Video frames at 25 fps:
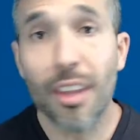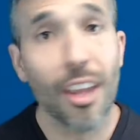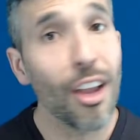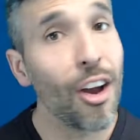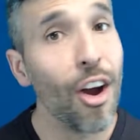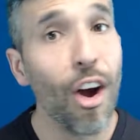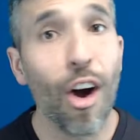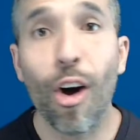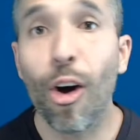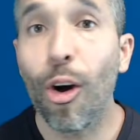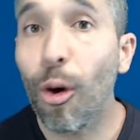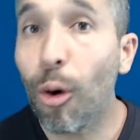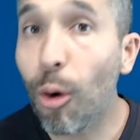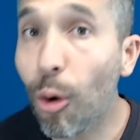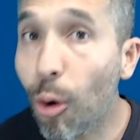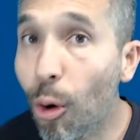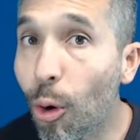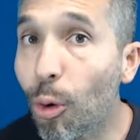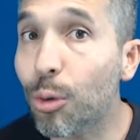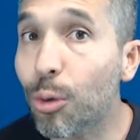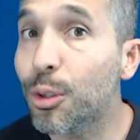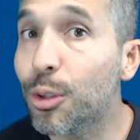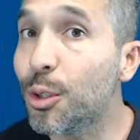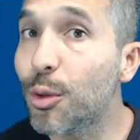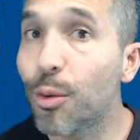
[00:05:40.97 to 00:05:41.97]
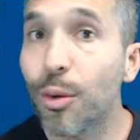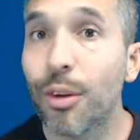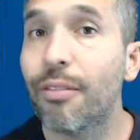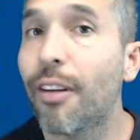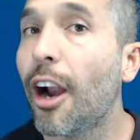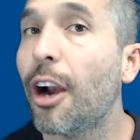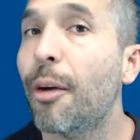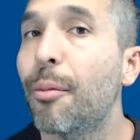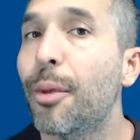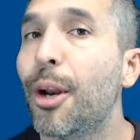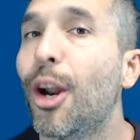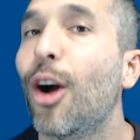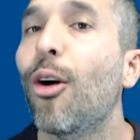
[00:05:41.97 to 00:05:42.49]
a whole new
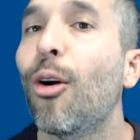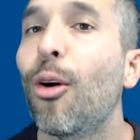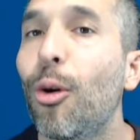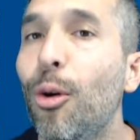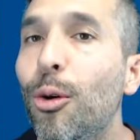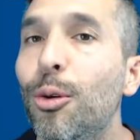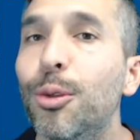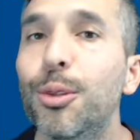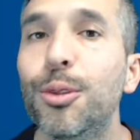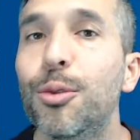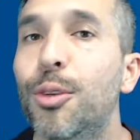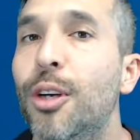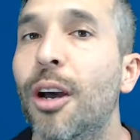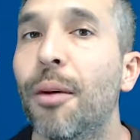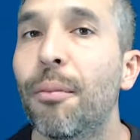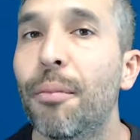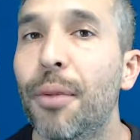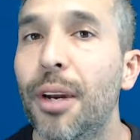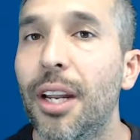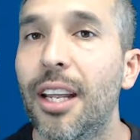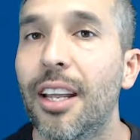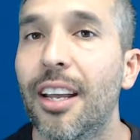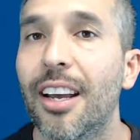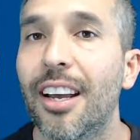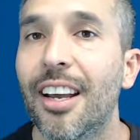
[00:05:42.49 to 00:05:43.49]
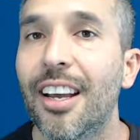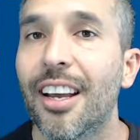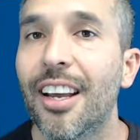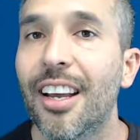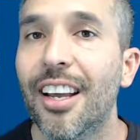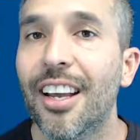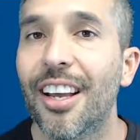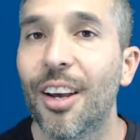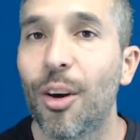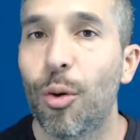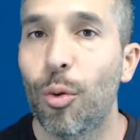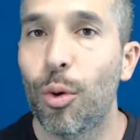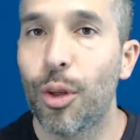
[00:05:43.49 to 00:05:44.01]
environment, a whole new company
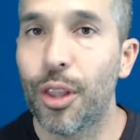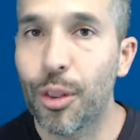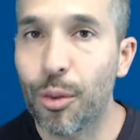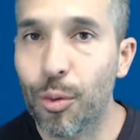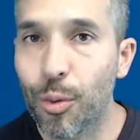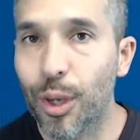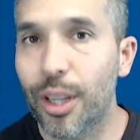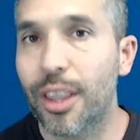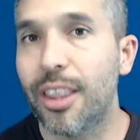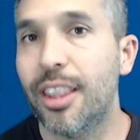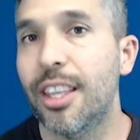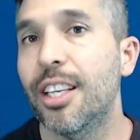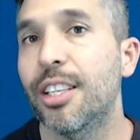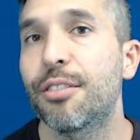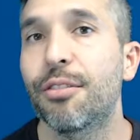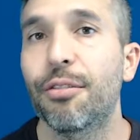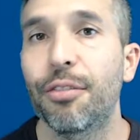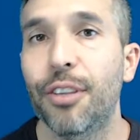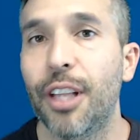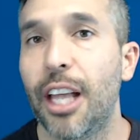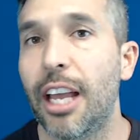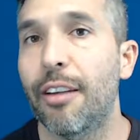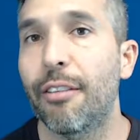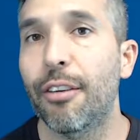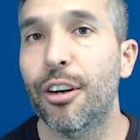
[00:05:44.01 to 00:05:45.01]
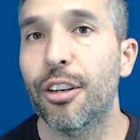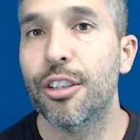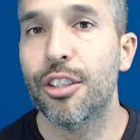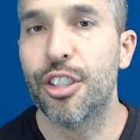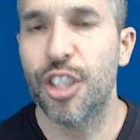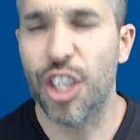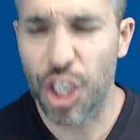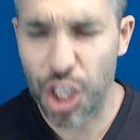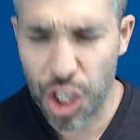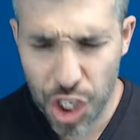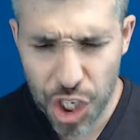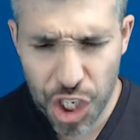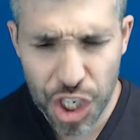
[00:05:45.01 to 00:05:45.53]
with these flavors.
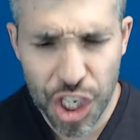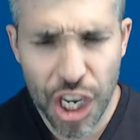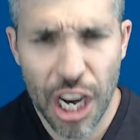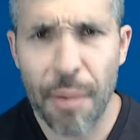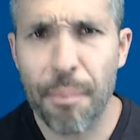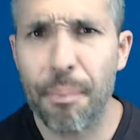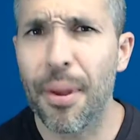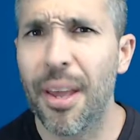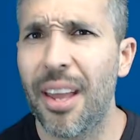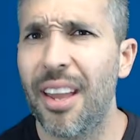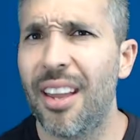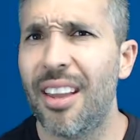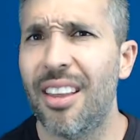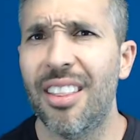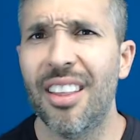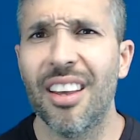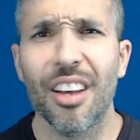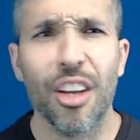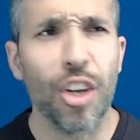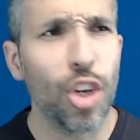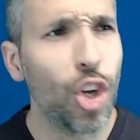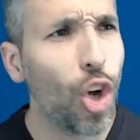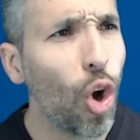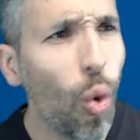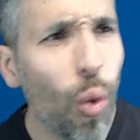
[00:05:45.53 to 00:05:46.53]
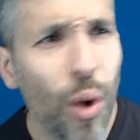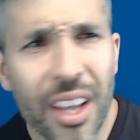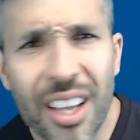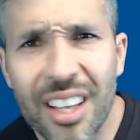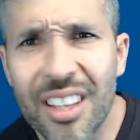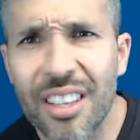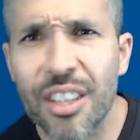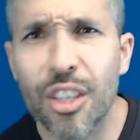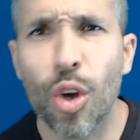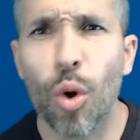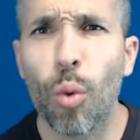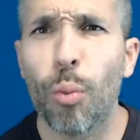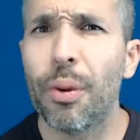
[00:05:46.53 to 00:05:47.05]
The shipping,
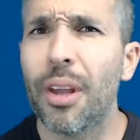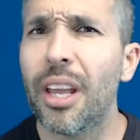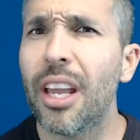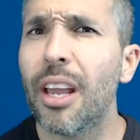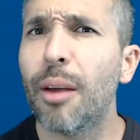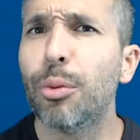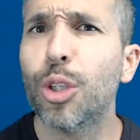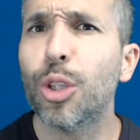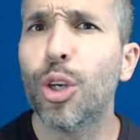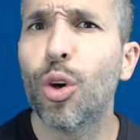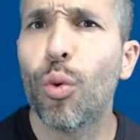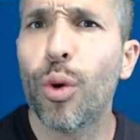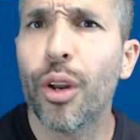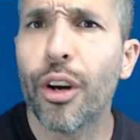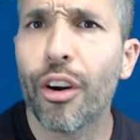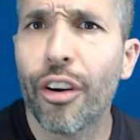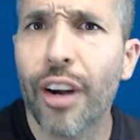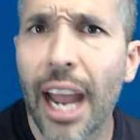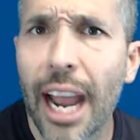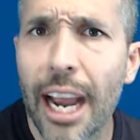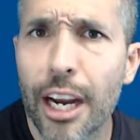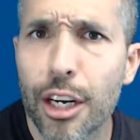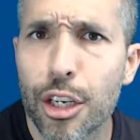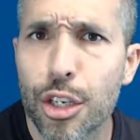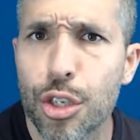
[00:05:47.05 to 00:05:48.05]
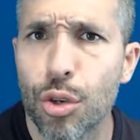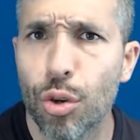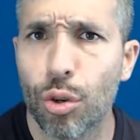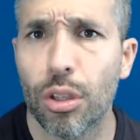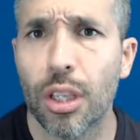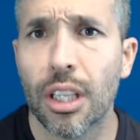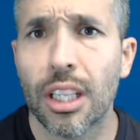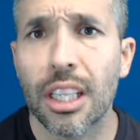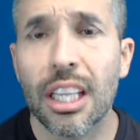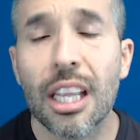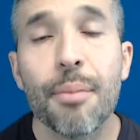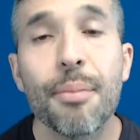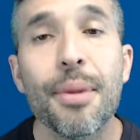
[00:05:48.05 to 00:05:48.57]
being able to go international,
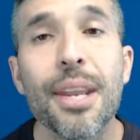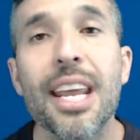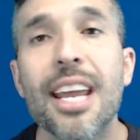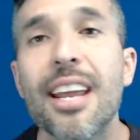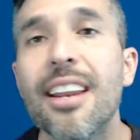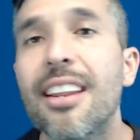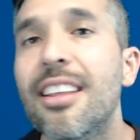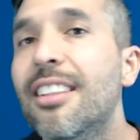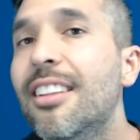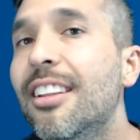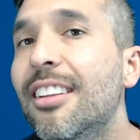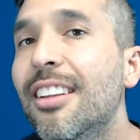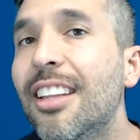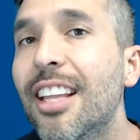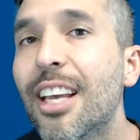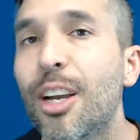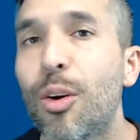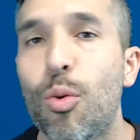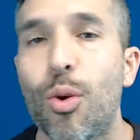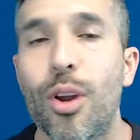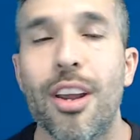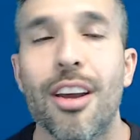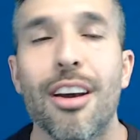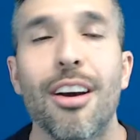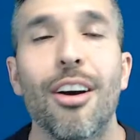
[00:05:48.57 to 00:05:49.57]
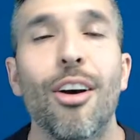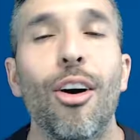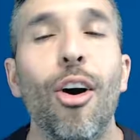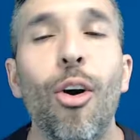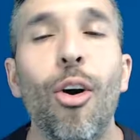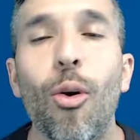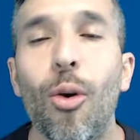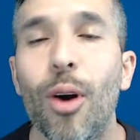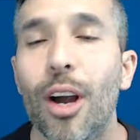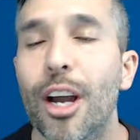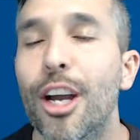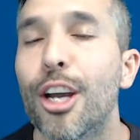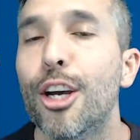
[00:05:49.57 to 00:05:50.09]
eliminating the liquid.
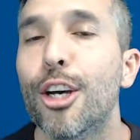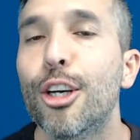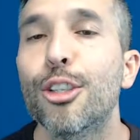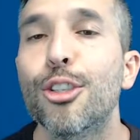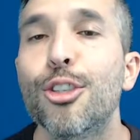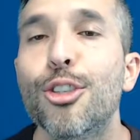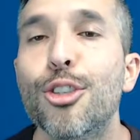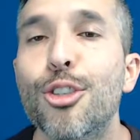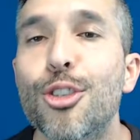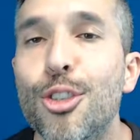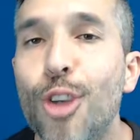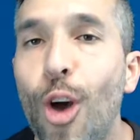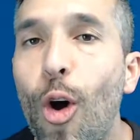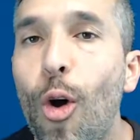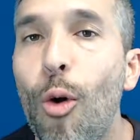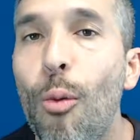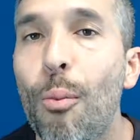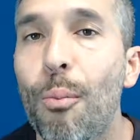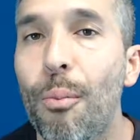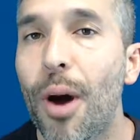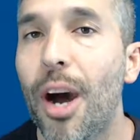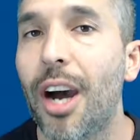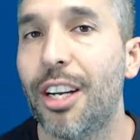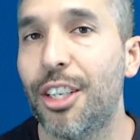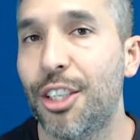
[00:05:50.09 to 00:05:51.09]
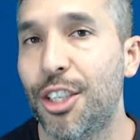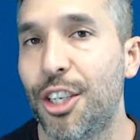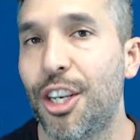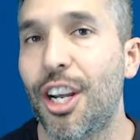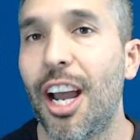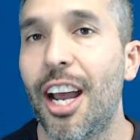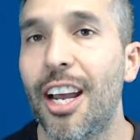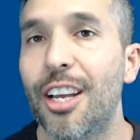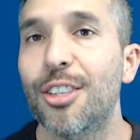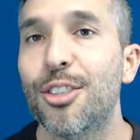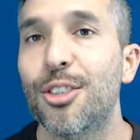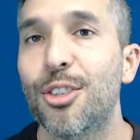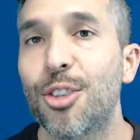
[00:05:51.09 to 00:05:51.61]
Oh, so much,
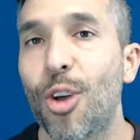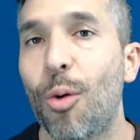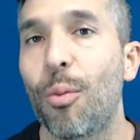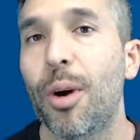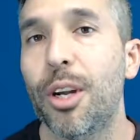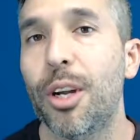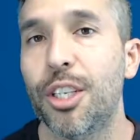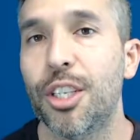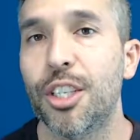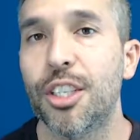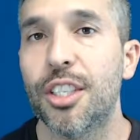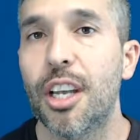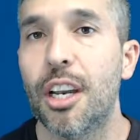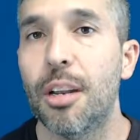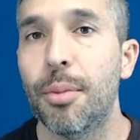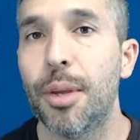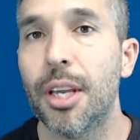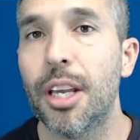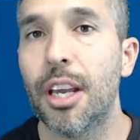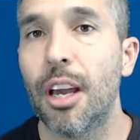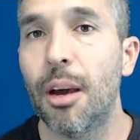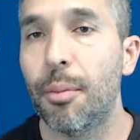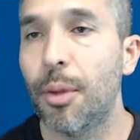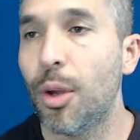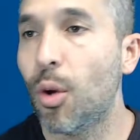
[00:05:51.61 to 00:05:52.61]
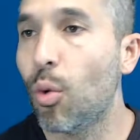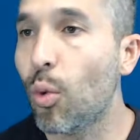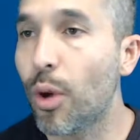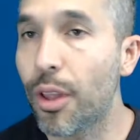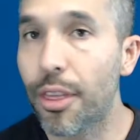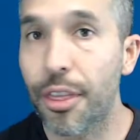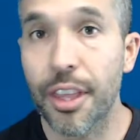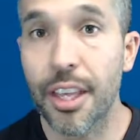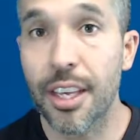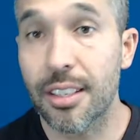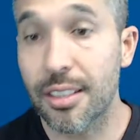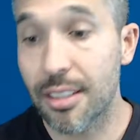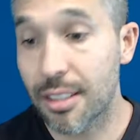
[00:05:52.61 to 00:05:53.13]
guys. So much is going to be coming with
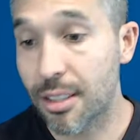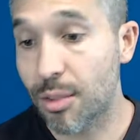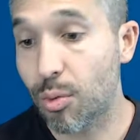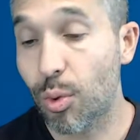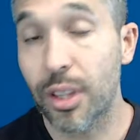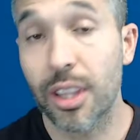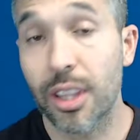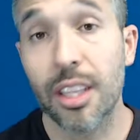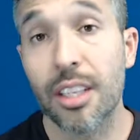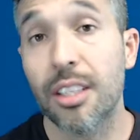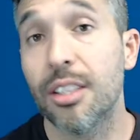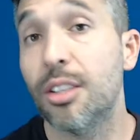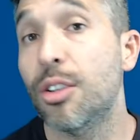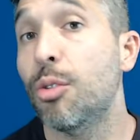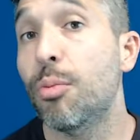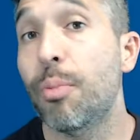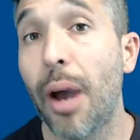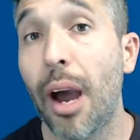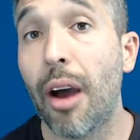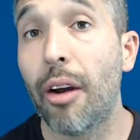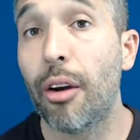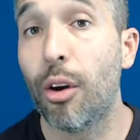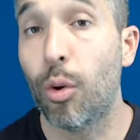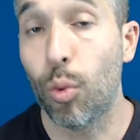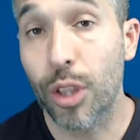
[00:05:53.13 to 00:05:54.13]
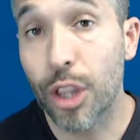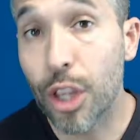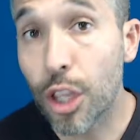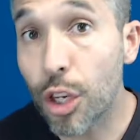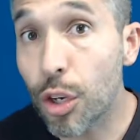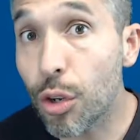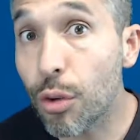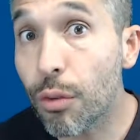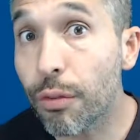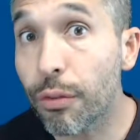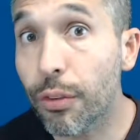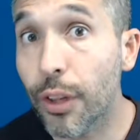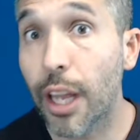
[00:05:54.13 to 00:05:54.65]
this new powder, with the
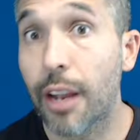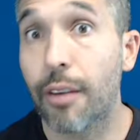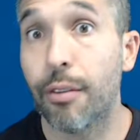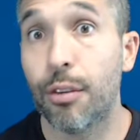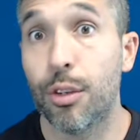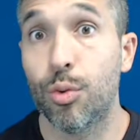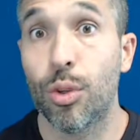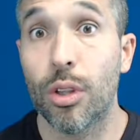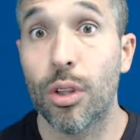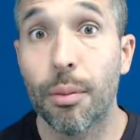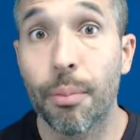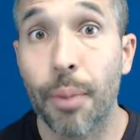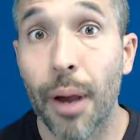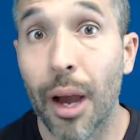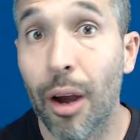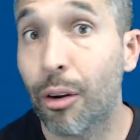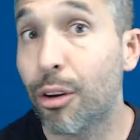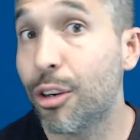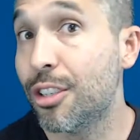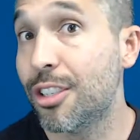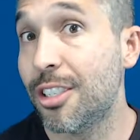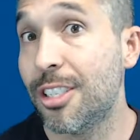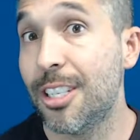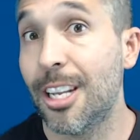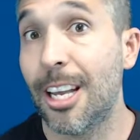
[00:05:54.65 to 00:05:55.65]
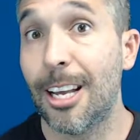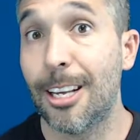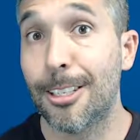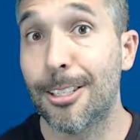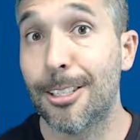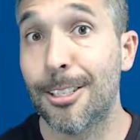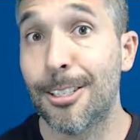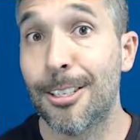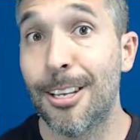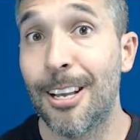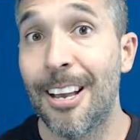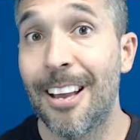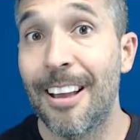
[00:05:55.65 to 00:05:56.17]
new flavors, with the powder
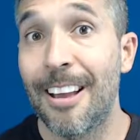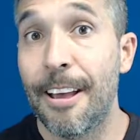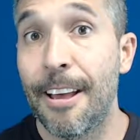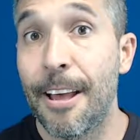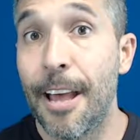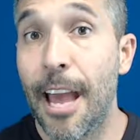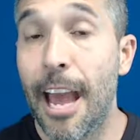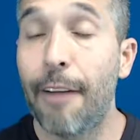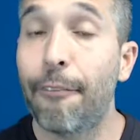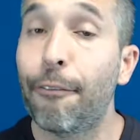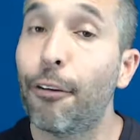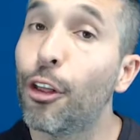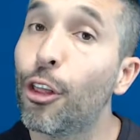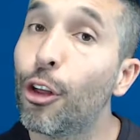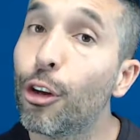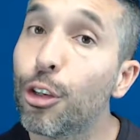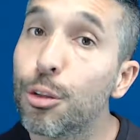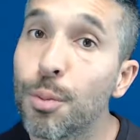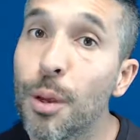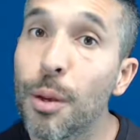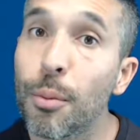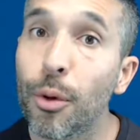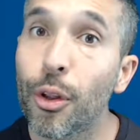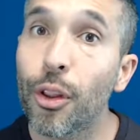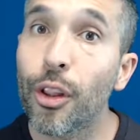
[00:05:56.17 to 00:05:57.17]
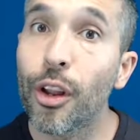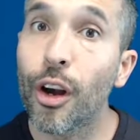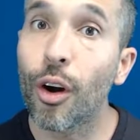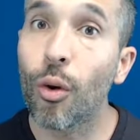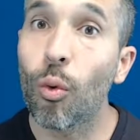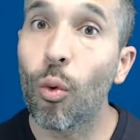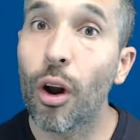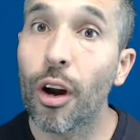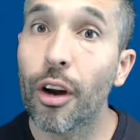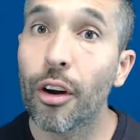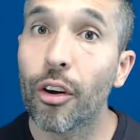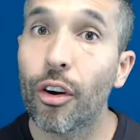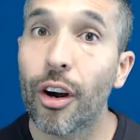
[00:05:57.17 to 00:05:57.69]
sticks. And for those people that are
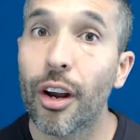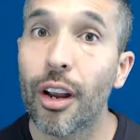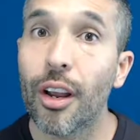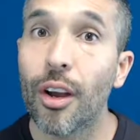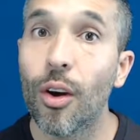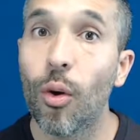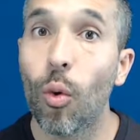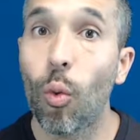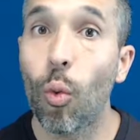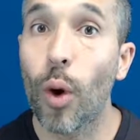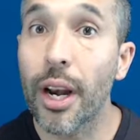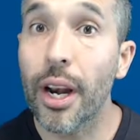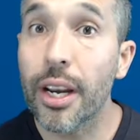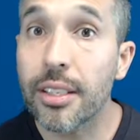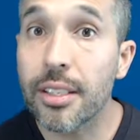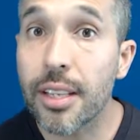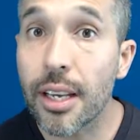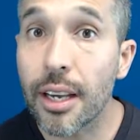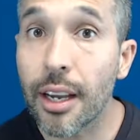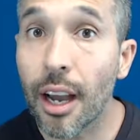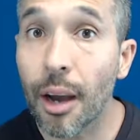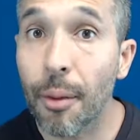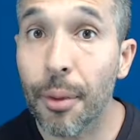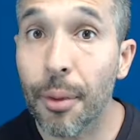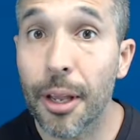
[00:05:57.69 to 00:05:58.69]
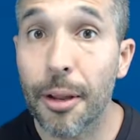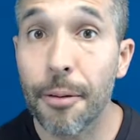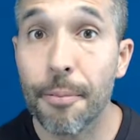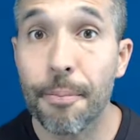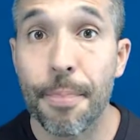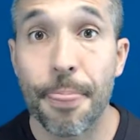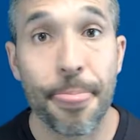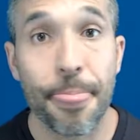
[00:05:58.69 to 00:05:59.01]
wondering, when is it coming?